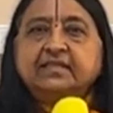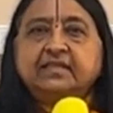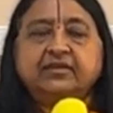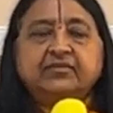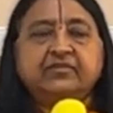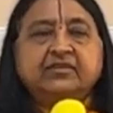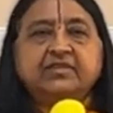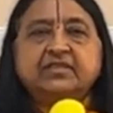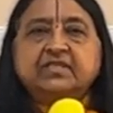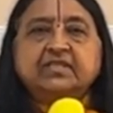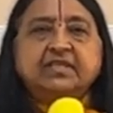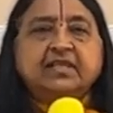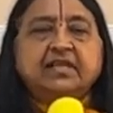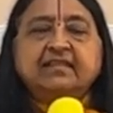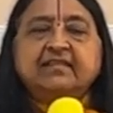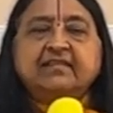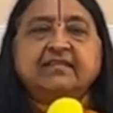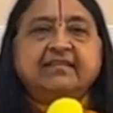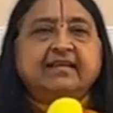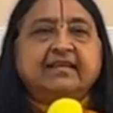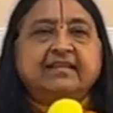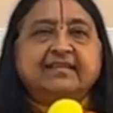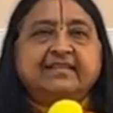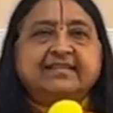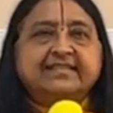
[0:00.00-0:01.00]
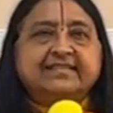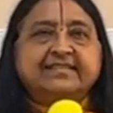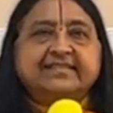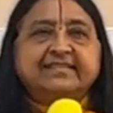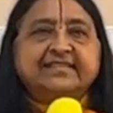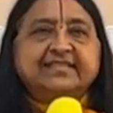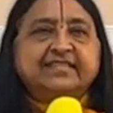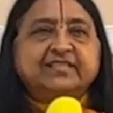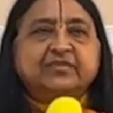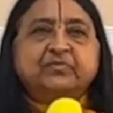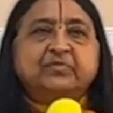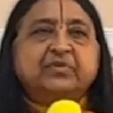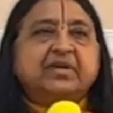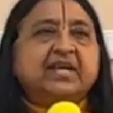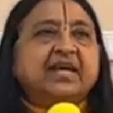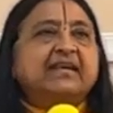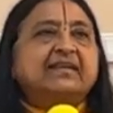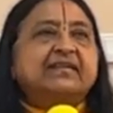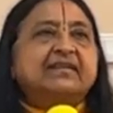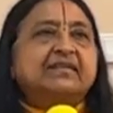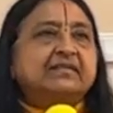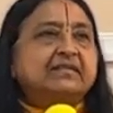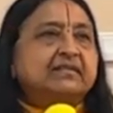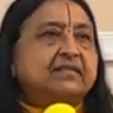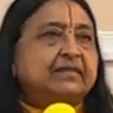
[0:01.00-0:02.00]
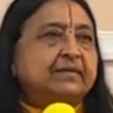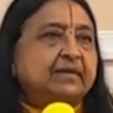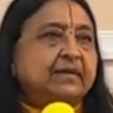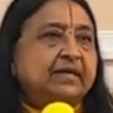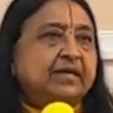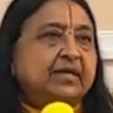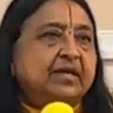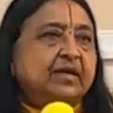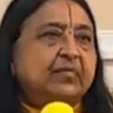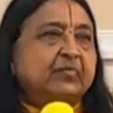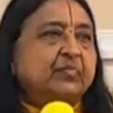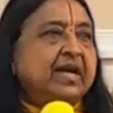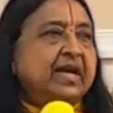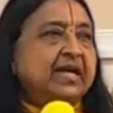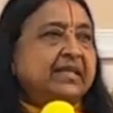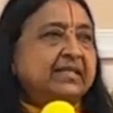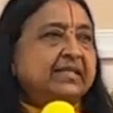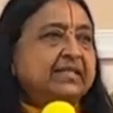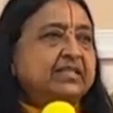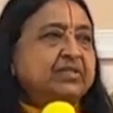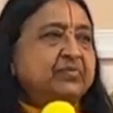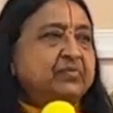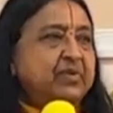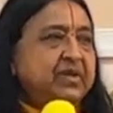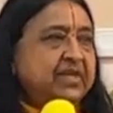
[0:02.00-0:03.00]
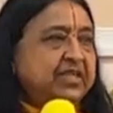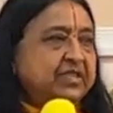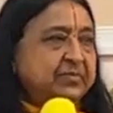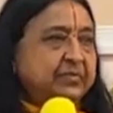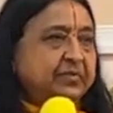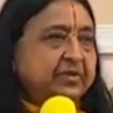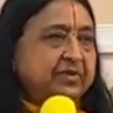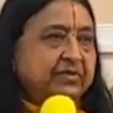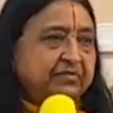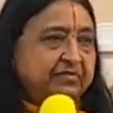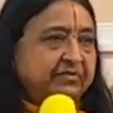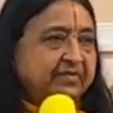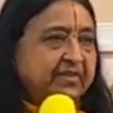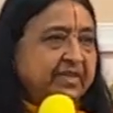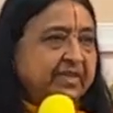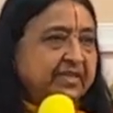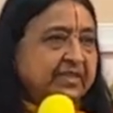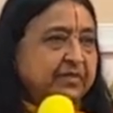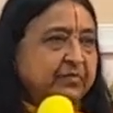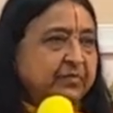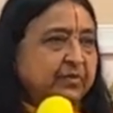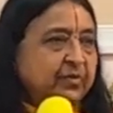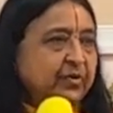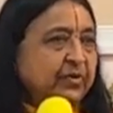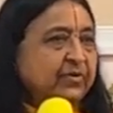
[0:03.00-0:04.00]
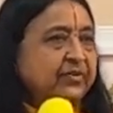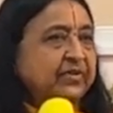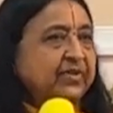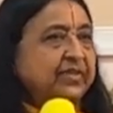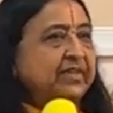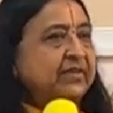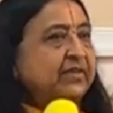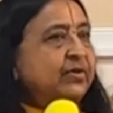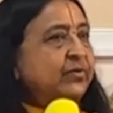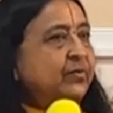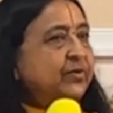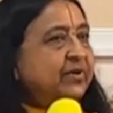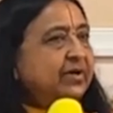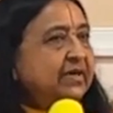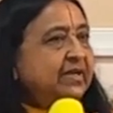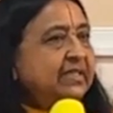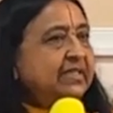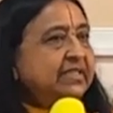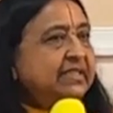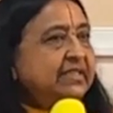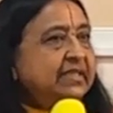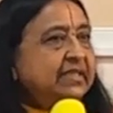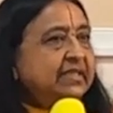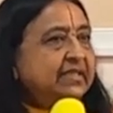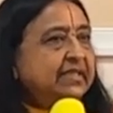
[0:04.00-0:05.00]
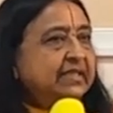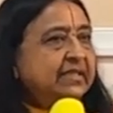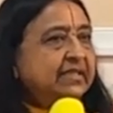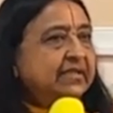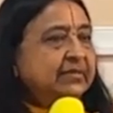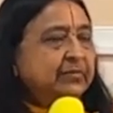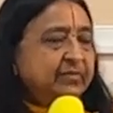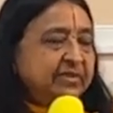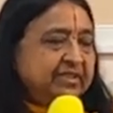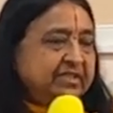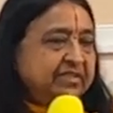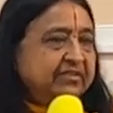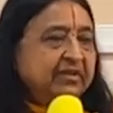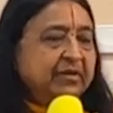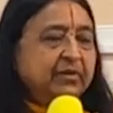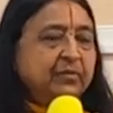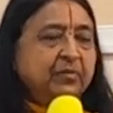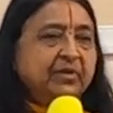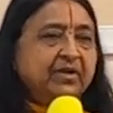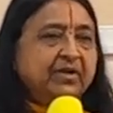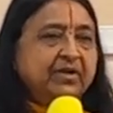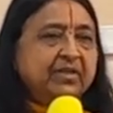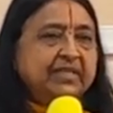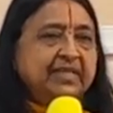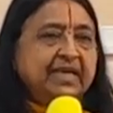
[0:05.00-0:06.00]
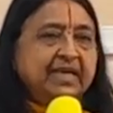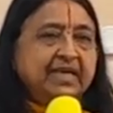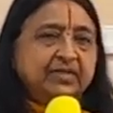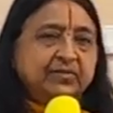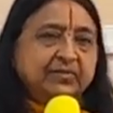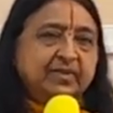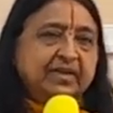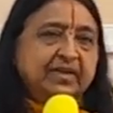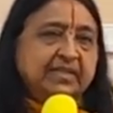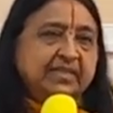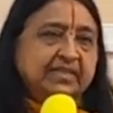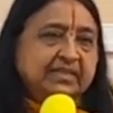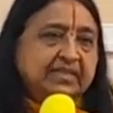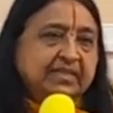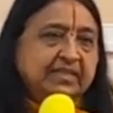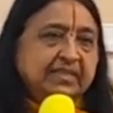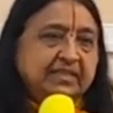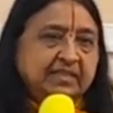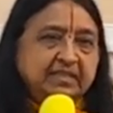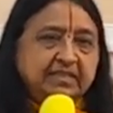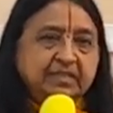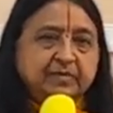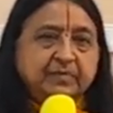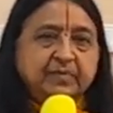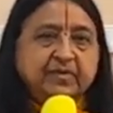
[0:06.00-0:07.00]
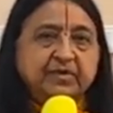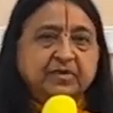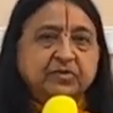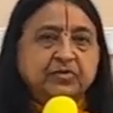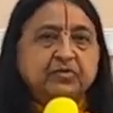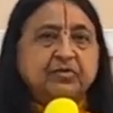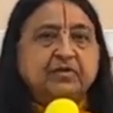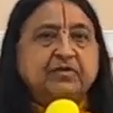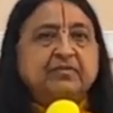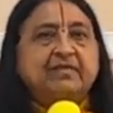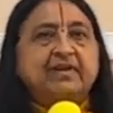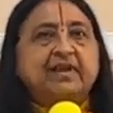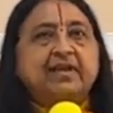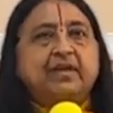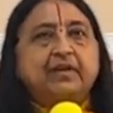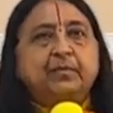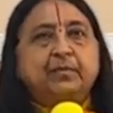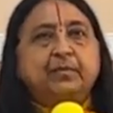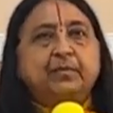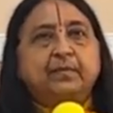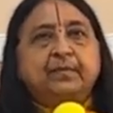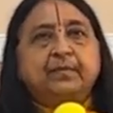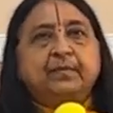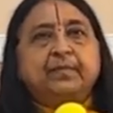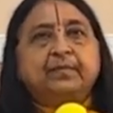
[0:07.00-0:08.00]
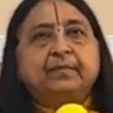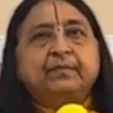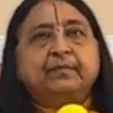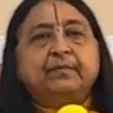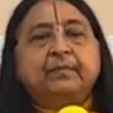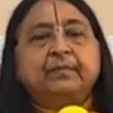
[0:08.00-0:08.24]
There is nothing else, just practice. Practice makes perfect, both in the world, material world, as well as in the spiritual realm.